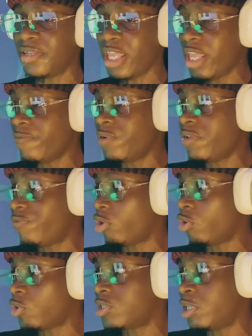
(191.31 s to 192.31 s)
Even if you're
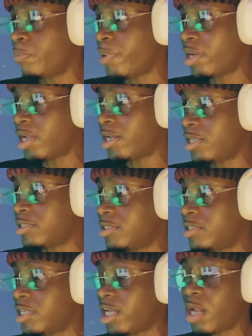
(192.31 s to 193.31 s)
not just a brand identity
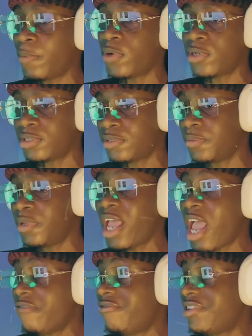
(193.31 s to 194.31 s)
designer, because
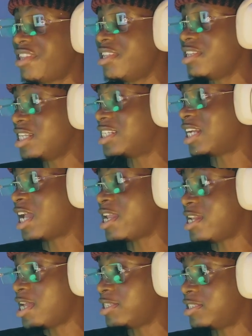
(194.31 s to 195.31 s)
everything needs an
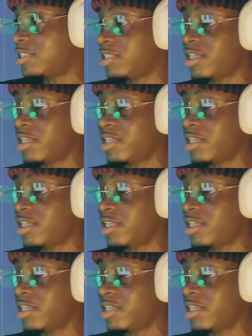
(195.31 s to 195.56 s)
identity.